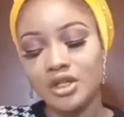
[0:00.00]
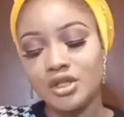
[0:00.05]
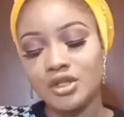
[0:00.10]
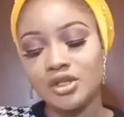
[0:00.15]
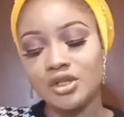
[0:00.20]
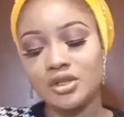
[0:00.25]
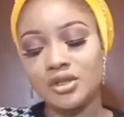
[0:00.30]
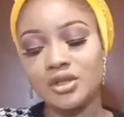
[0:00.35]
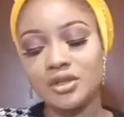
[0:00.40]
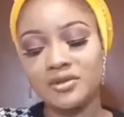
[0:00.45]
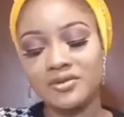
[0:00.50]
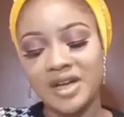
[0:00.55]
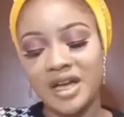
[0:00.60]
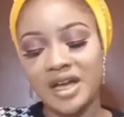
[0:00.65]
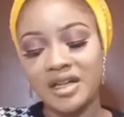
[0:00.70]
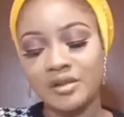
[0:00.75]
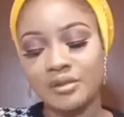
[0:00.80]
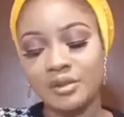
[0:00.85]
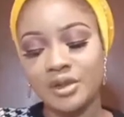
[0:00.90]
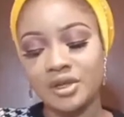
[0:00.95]
Do you love
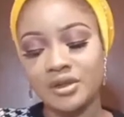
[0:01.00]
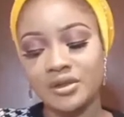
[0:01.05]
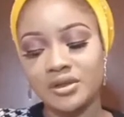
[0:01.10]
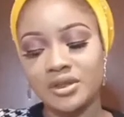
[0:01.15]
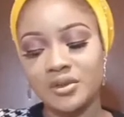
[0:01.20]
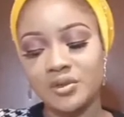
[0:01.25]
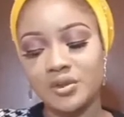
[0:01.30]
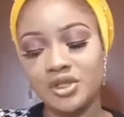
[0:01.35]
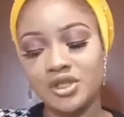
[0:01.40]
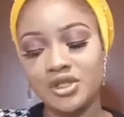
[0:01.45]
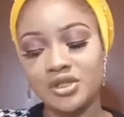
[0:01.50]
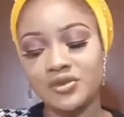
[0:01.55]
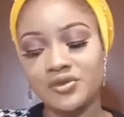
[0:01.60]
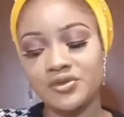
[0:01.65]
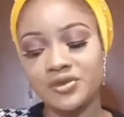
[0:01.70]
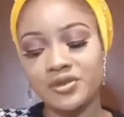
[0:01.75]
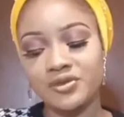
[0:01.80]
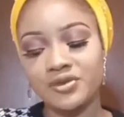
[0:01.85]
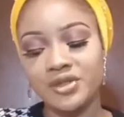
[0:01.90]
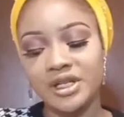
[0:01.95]
animals, and what is your
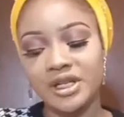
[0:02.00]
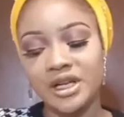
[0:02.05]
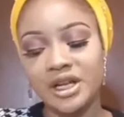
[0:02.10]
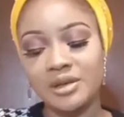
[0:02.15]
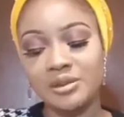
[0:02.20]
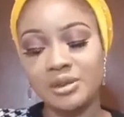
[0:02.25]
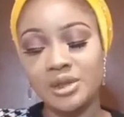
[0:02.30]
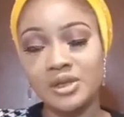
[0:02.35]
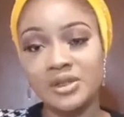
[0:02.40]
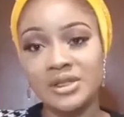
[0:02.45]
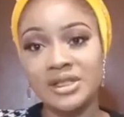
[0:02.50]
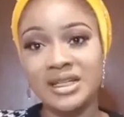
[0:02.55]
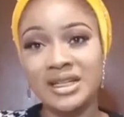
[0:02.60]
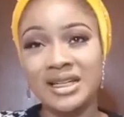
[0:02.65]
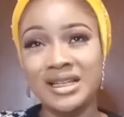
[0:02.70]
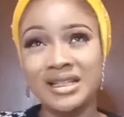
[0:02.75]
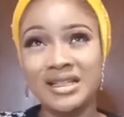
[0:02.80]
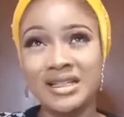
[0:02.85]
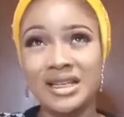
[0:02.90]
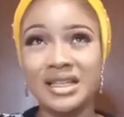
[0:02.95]
favorite animals?
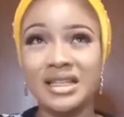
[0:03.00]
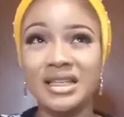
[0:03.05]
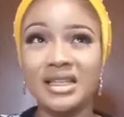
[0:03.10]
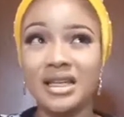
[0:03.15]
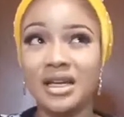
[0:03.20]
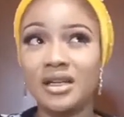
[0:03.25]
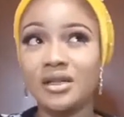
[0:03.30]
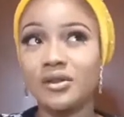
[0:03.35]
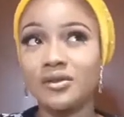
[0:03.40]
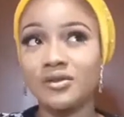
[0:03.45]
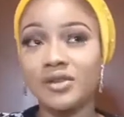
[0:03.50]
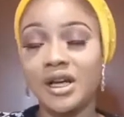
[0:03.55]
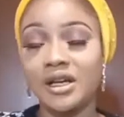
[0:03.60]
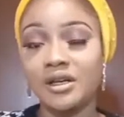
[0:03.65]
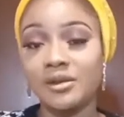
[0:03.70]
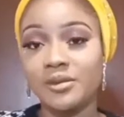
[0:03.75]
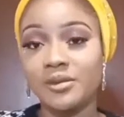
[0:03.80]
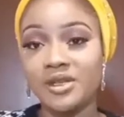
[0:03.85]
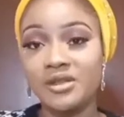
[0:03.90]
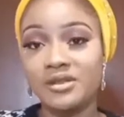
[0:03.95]
Yes, I think I love
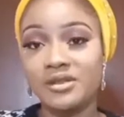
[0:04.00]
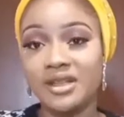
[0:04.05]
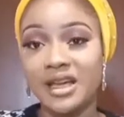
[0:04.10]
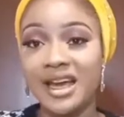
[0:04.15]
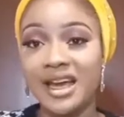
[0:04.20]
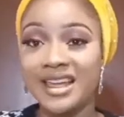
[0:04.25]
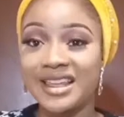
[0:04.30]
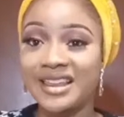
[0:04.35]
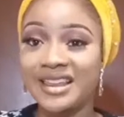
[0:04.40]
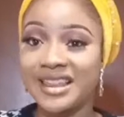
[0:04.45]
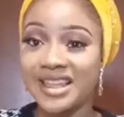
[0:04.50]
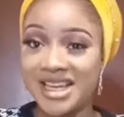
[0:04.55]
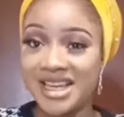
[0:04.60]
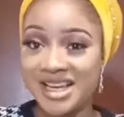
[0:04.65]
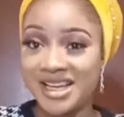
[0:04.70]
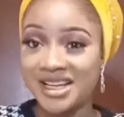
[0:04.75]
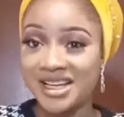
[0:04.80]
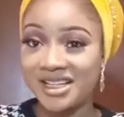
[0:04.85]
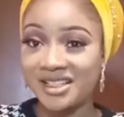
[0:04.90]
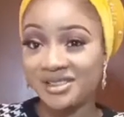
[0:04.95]
animals. But I
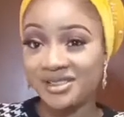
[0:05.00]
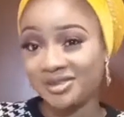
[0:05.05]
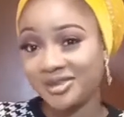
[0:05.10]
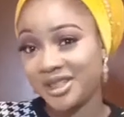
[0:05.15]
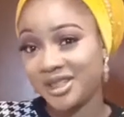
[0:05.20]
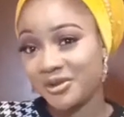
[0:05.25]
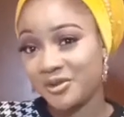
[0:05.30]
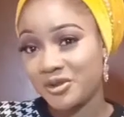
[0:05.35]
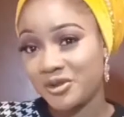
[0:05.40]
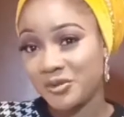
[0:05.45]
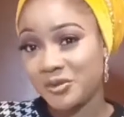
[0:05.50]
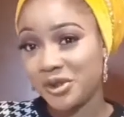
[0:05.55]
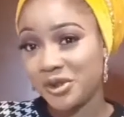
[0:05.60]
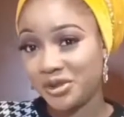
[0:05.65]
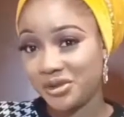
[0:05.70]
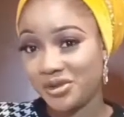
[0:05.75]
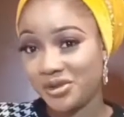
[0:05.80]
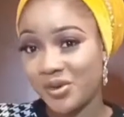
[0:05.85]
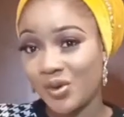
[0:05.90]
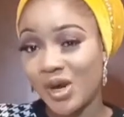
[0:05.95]

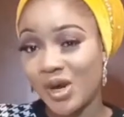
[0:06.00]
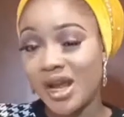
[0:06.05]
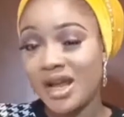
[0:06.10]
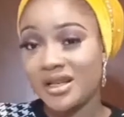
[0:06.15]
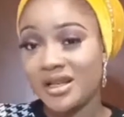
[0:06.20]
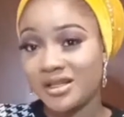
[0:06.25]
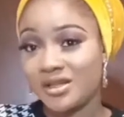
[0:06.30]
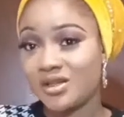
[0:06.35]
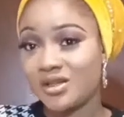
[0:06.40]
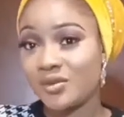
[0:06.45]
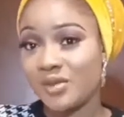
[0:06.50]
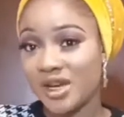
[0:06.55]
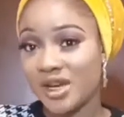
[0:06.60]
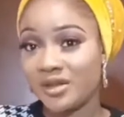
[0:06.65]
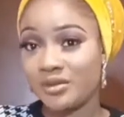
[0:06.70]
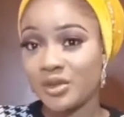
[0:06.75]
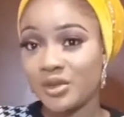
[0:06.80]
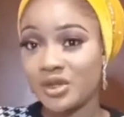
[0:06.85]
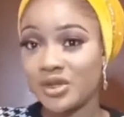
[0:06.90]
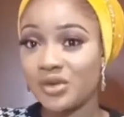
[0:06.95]
don't know. There's some
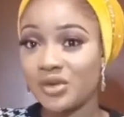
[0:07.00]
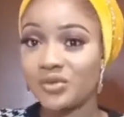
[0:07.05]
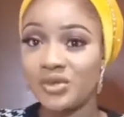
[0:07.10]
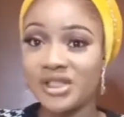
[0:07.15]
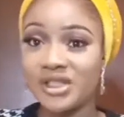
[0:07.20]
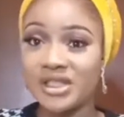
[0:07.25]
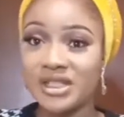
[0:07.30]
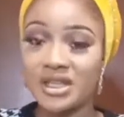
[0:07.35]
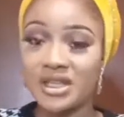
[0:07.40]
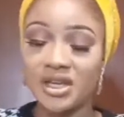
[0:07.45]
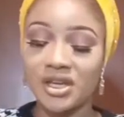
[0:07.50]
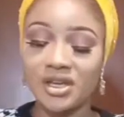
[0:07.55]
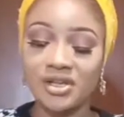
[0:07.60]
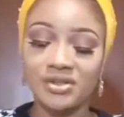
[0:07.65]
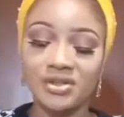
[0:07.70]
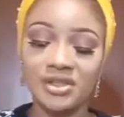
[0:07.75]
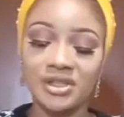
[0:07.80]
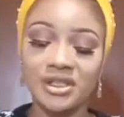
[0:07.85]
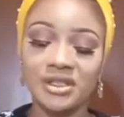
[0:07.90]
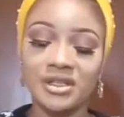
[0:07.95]
animals that are really
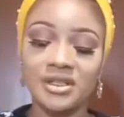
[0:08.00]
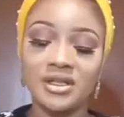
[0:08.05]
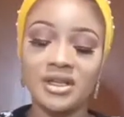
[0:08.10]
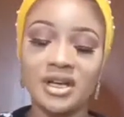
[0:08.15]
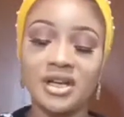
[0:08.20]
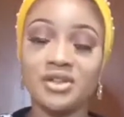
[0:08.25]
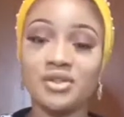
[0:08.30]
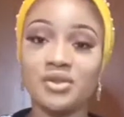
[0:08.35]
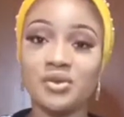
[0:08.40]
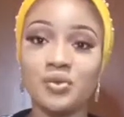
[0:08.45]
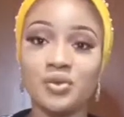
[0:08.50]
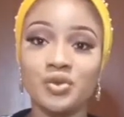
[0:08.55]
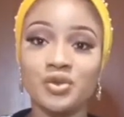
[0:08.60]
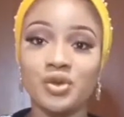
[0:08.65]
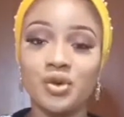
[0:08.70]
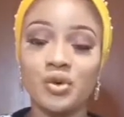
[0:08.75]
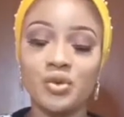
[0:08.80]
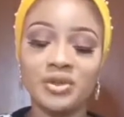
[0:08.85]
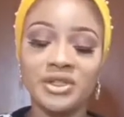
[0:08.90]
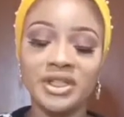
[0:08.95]
scary and you don't want to
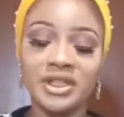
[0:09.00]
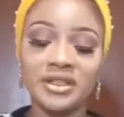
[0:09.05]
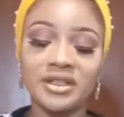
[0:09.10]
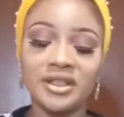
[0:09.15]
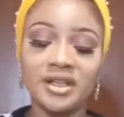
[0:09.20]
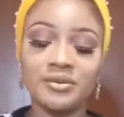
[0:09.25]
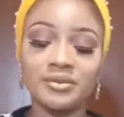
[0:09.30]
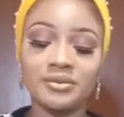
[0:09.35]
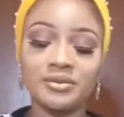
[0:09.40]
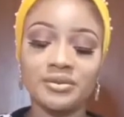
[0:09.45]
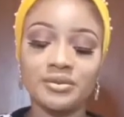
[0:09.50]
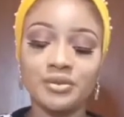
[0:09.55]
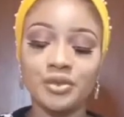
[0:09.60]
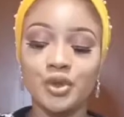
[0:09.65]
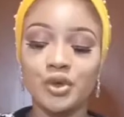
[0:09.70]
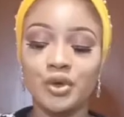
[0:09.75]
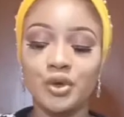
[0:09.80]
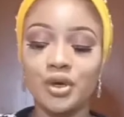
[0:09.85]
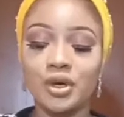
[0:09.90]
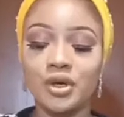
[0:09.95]
go near them.
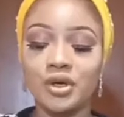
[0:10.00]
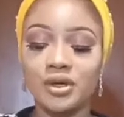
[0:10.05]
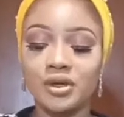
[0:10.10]
But